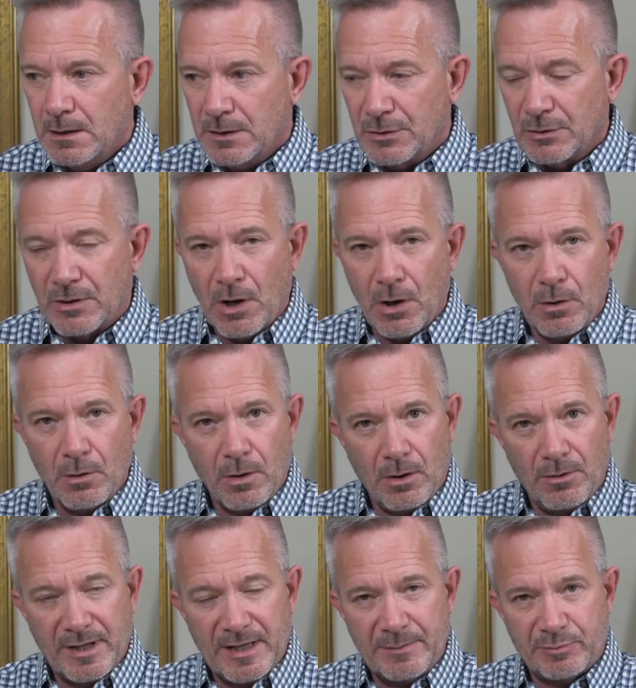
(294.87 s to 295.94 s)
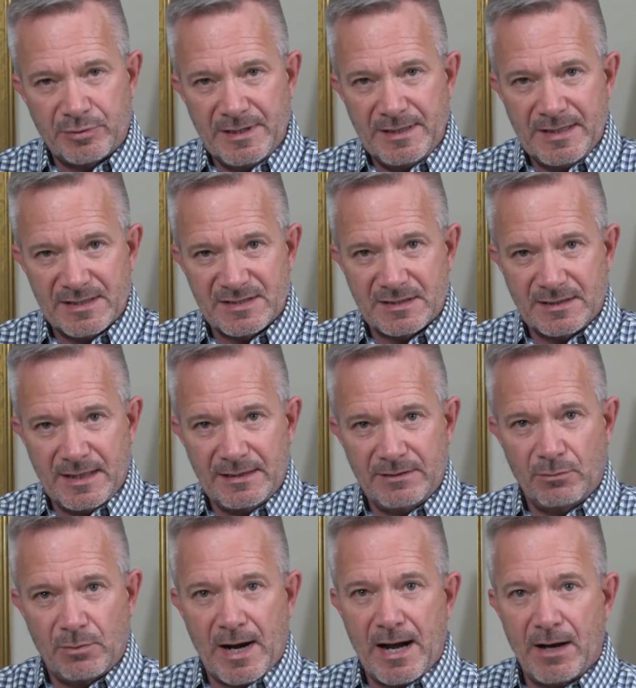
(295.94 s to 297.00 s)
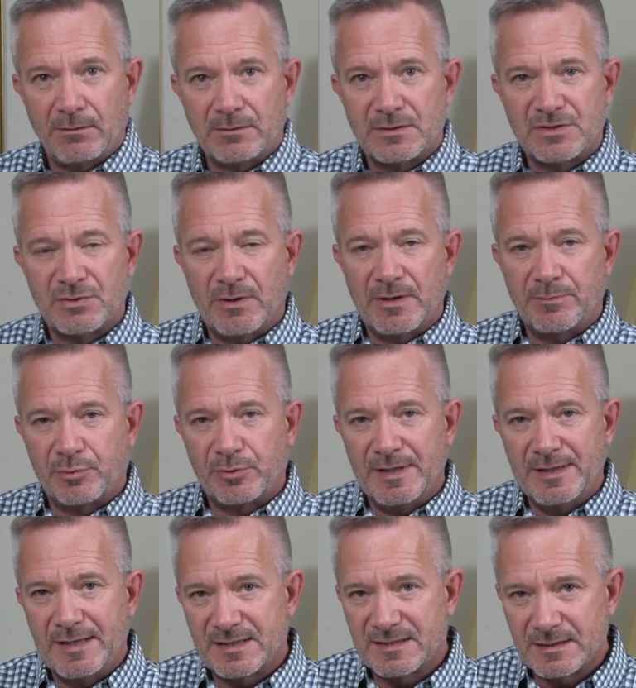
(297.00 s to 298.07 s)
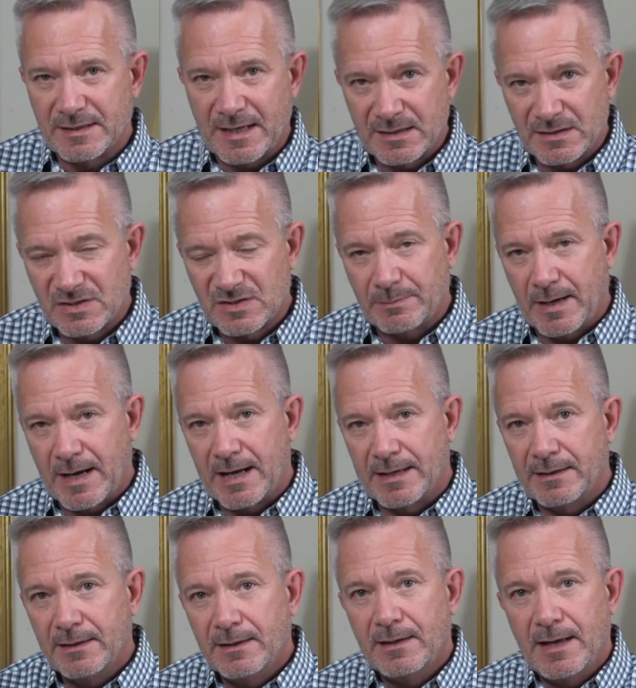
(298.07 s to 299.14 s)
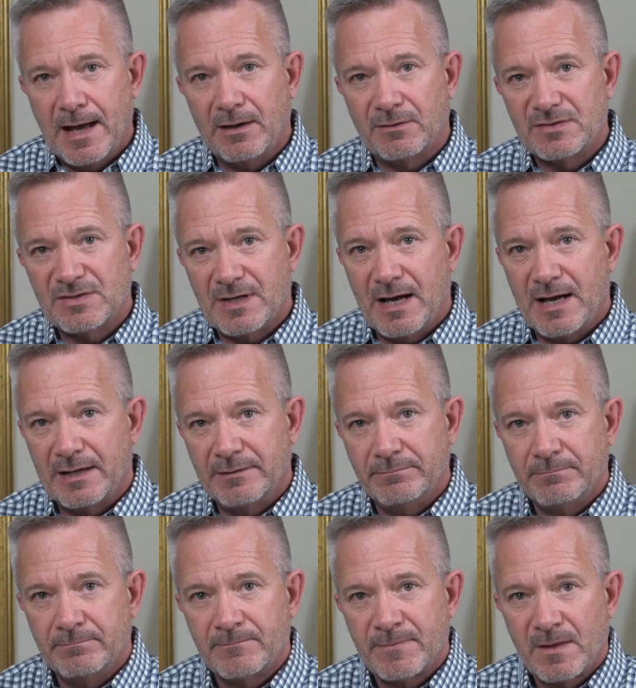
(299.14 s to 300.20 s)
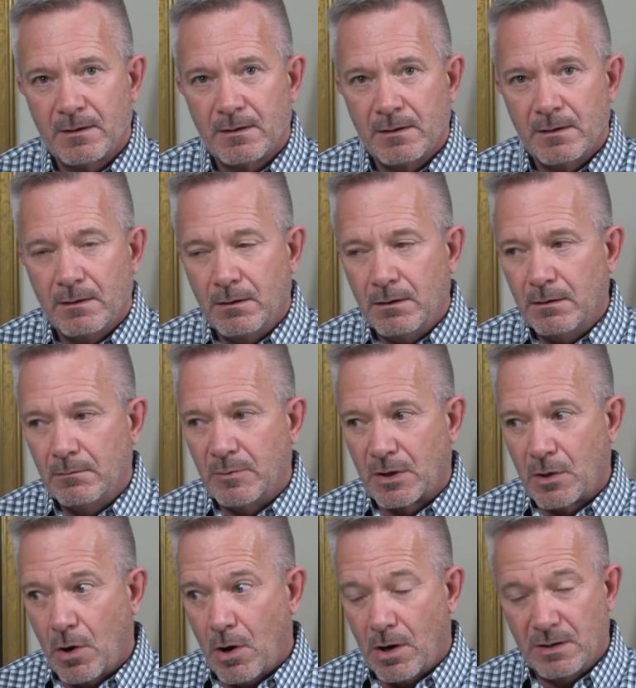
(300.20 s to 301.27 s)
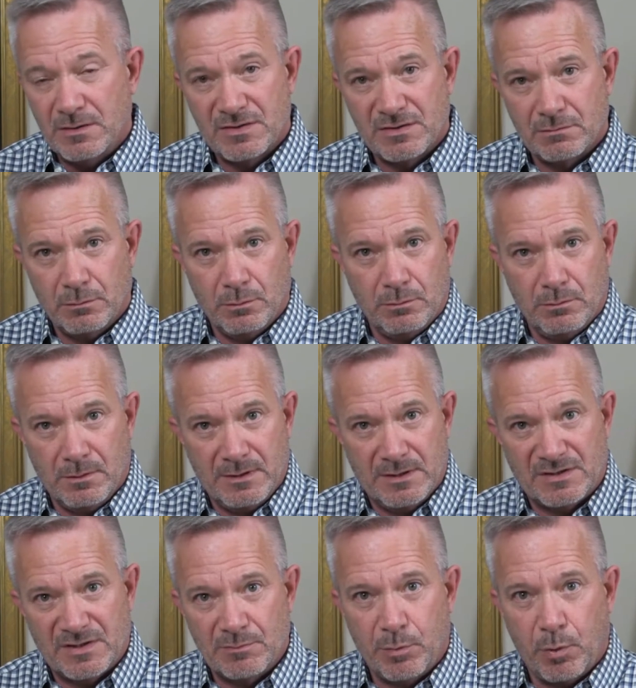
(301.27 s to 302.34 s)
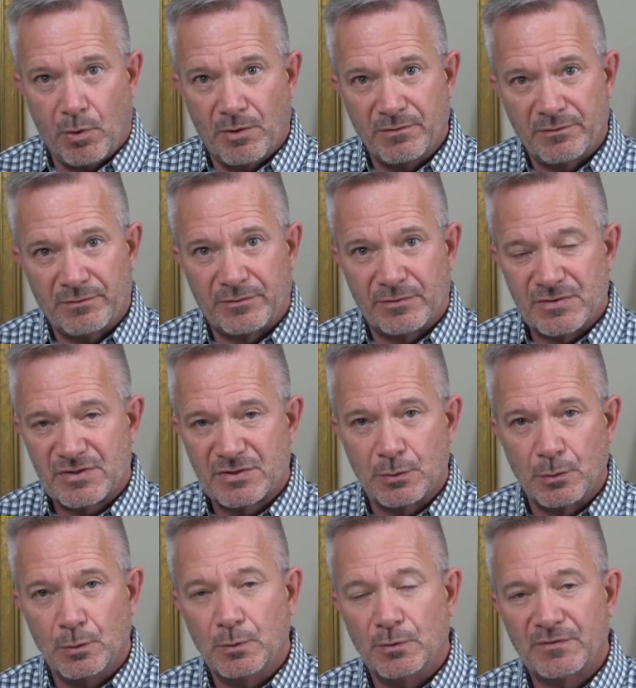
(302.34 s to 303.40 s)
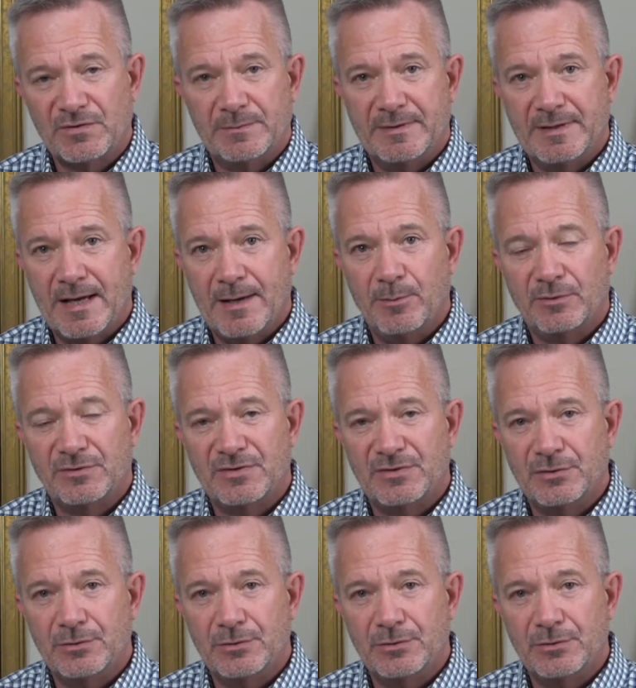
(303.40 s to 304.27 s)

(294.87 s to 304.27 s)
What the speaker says: You go on a pre-designated route to a pre-designated spot outside, because it's important for schools to be able to